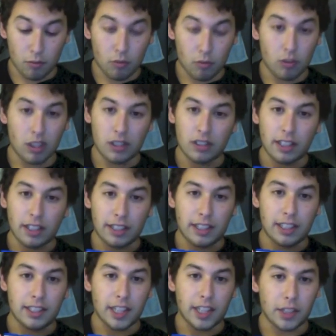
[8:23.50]
It's like the
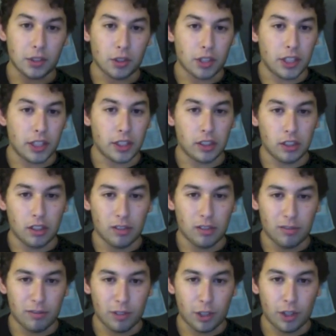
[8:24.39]
Desert Eagle
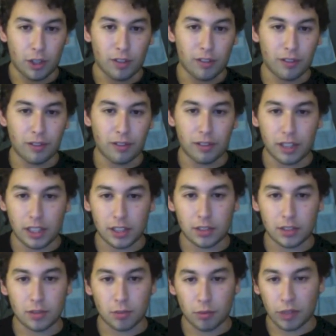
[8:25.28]
of Nerf.
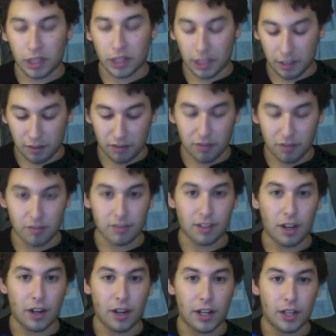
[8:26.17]
It's really
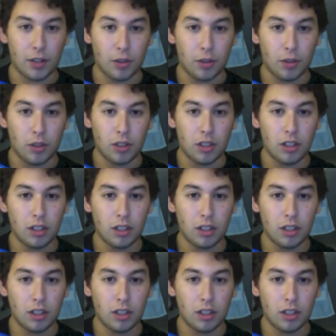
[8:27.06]
very cool.